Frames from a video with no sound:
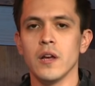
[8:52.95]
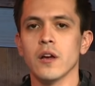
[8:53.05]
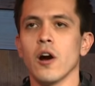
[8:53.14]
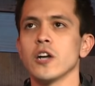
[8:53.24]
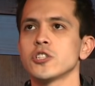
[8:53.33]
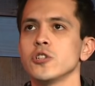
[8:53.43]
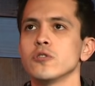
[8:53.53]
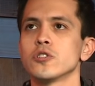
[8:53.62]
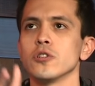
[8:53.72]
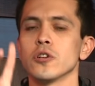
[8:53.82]
cause
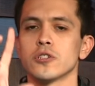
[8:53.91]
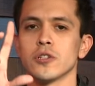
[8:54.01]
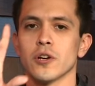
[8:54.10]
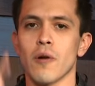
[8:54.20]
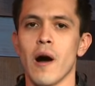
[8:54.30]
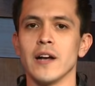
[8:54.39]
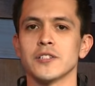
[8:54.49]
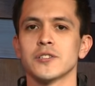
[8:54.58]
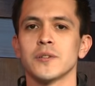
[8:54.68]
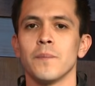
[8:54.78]
you to look to the
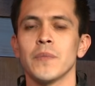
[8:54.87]
cross.